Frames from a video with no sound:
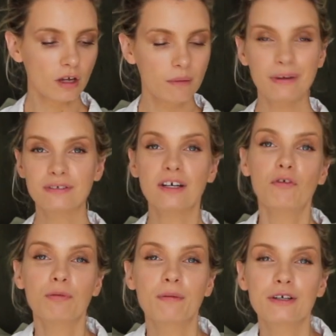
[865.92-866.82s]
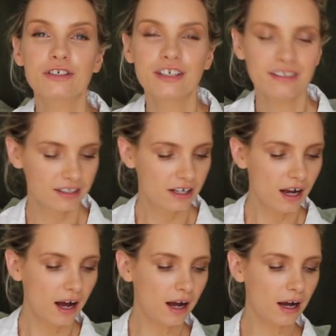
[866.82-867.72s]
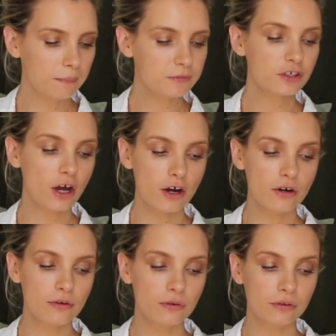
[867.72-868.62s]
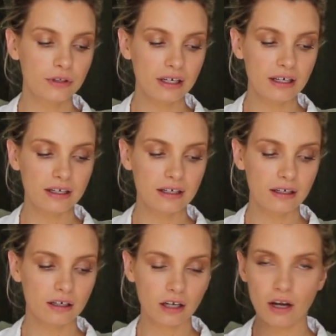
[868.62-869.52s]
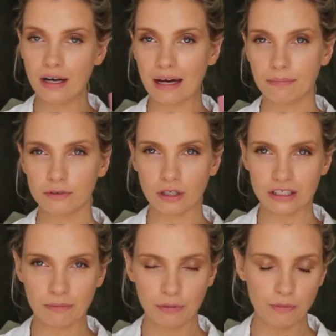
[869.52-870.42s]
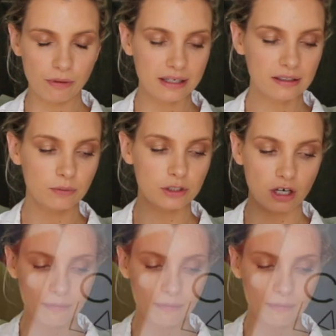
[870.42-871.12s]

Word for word: a bit of self-promotion. Um, so the Colab dry shampoo brand, which